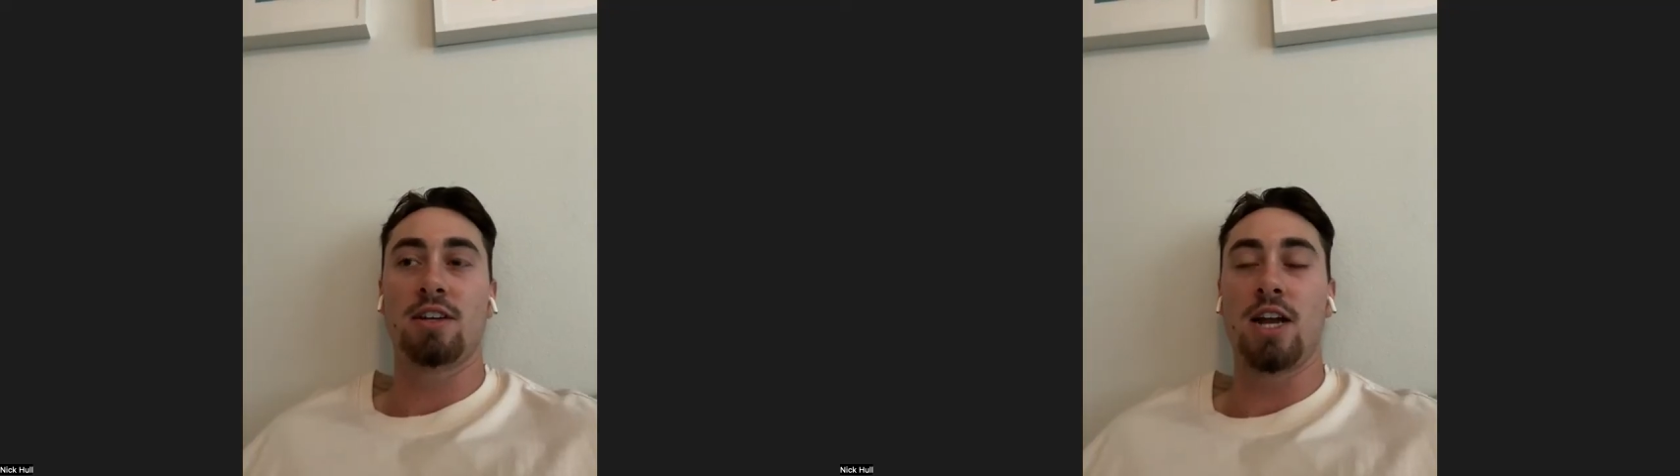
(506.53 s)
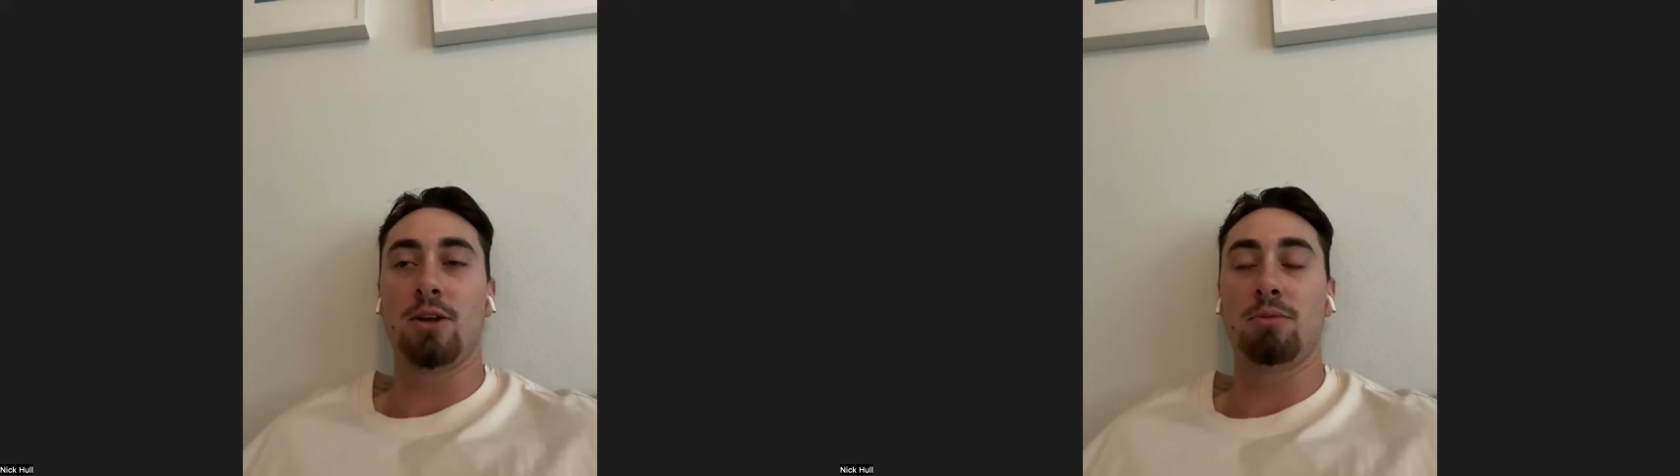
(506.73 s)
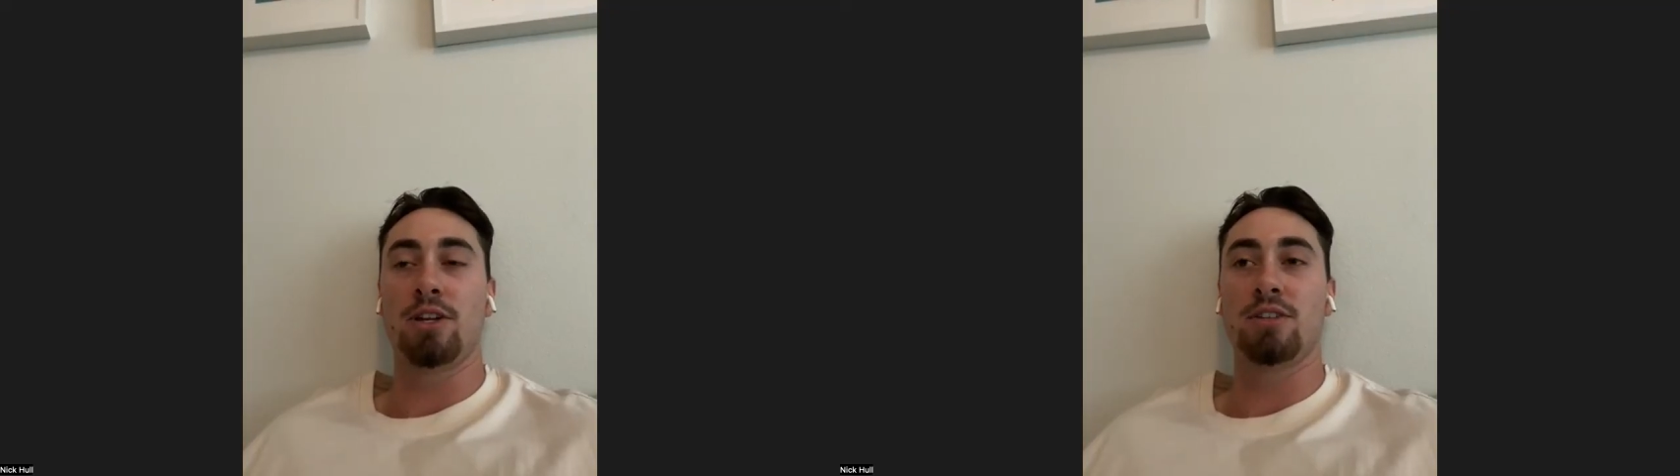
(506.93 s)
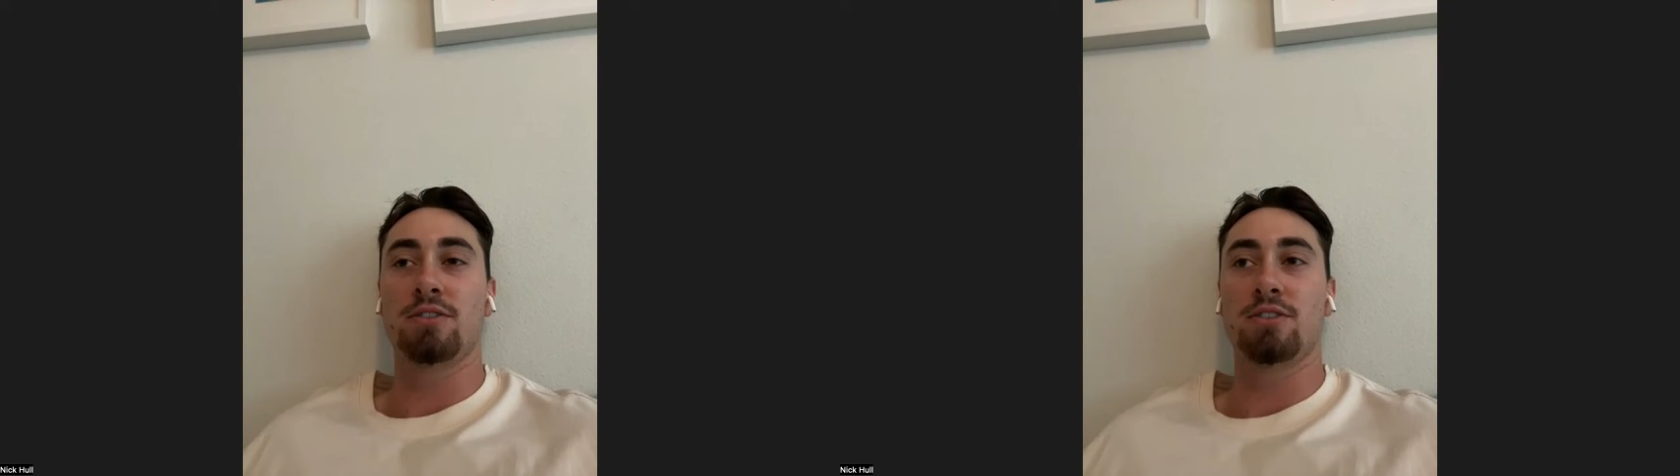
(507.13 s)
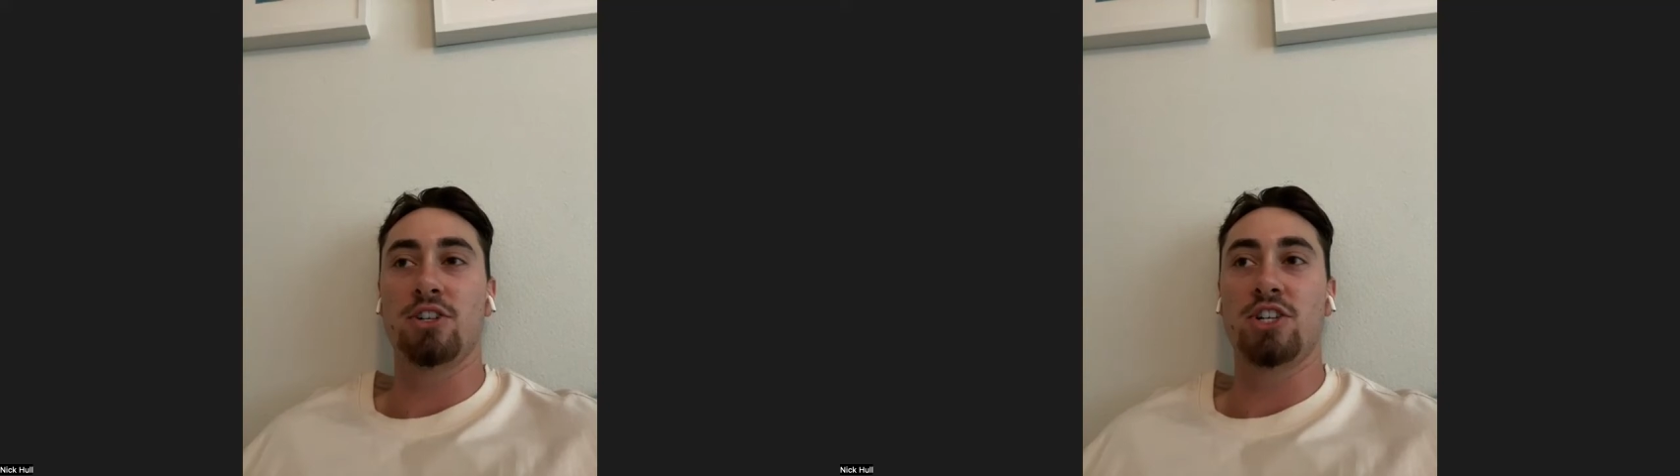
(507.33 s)
Now he plays for
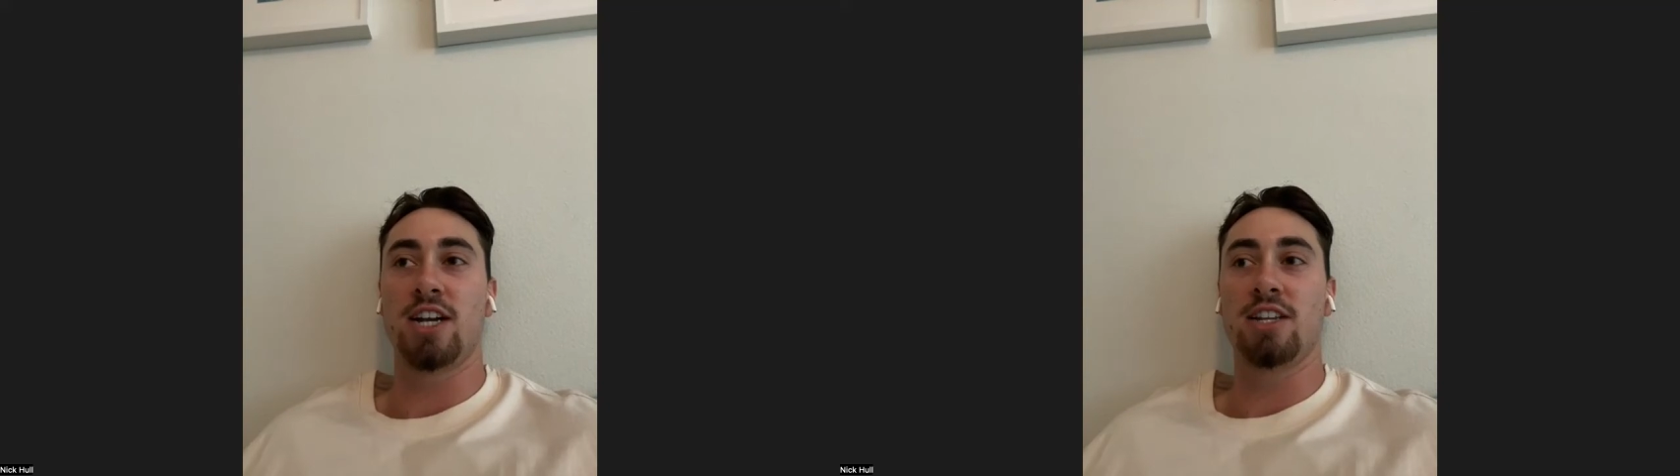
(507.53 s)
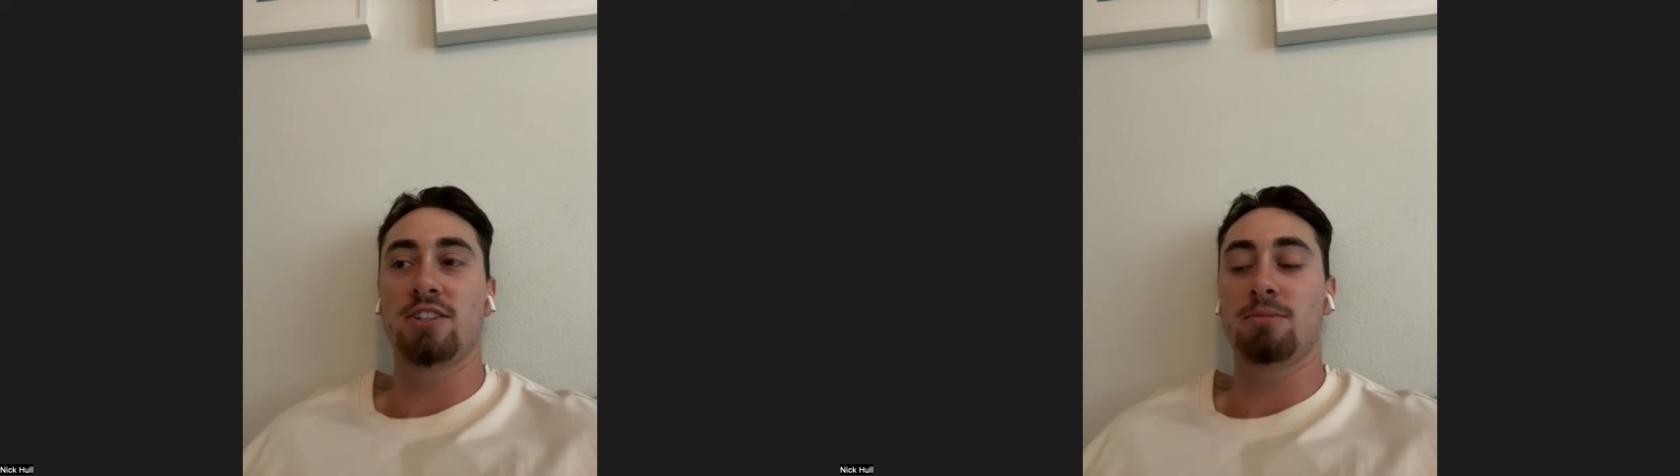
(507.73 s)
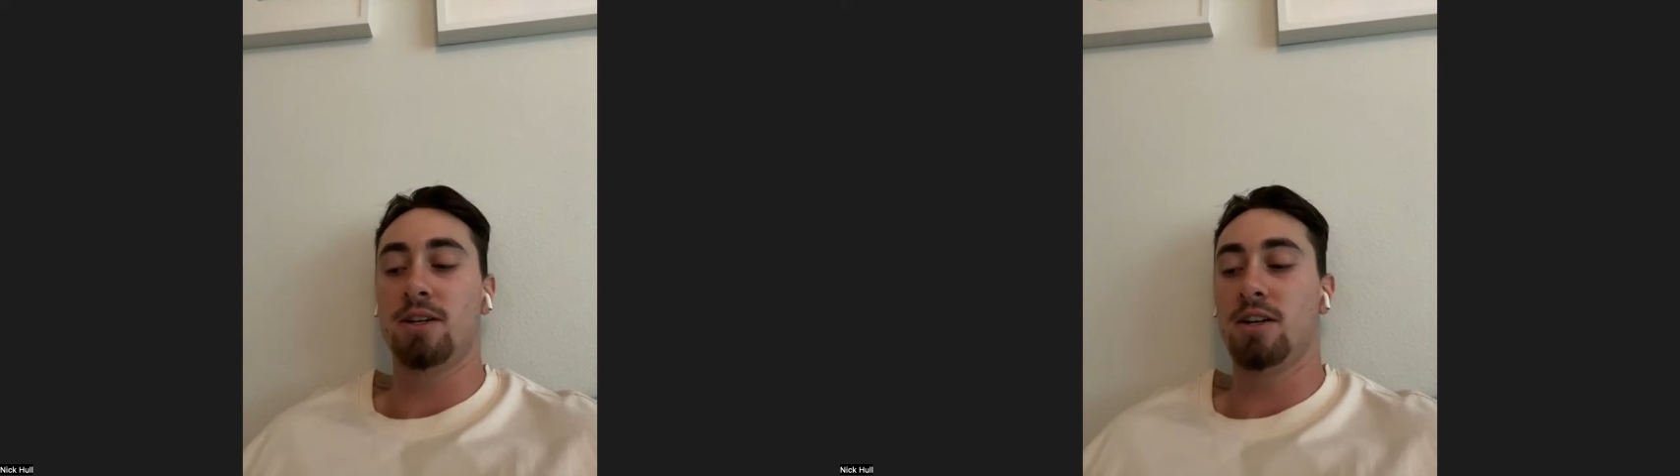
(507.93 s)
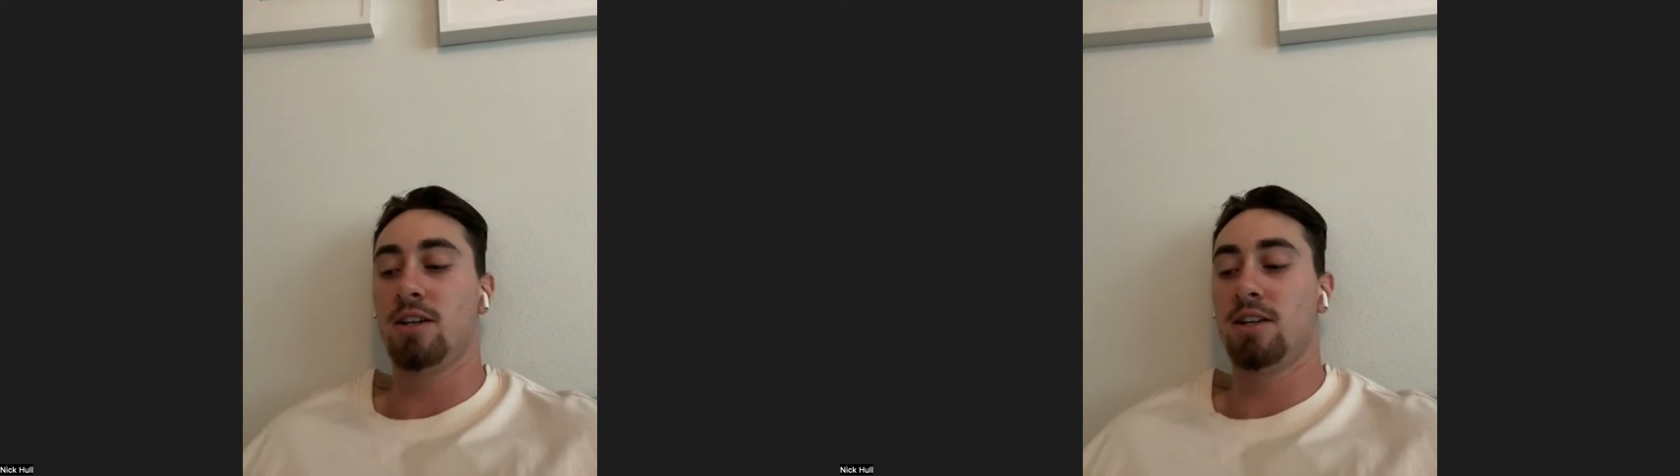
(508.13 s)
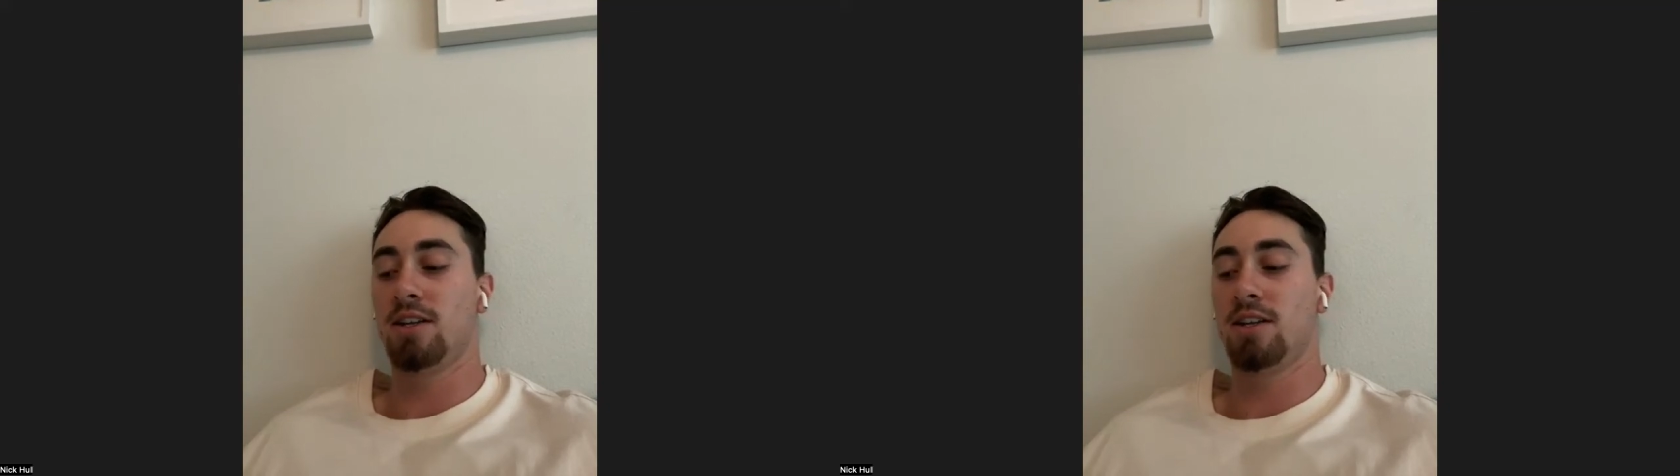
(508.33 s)
the Giants, but I